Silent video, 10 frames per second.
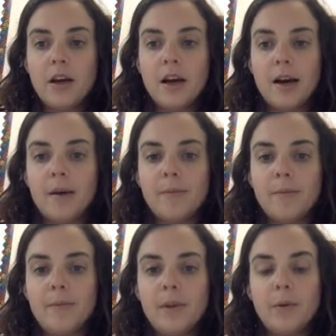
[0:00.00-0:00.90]
And
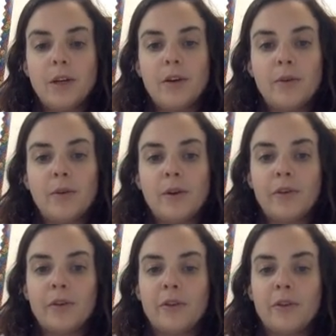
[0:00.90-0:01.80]
we know
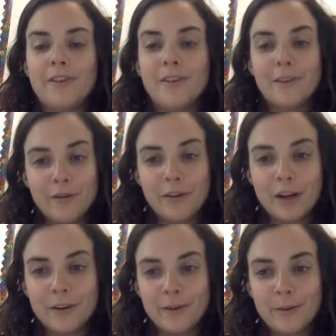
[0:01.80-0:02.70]
also this is an
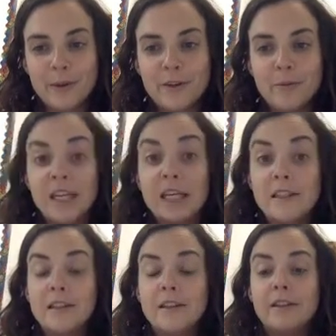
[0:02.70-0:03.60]
effective speech
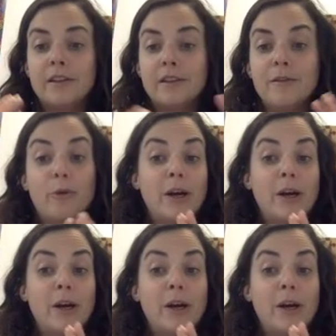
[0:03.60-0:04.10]
because the civil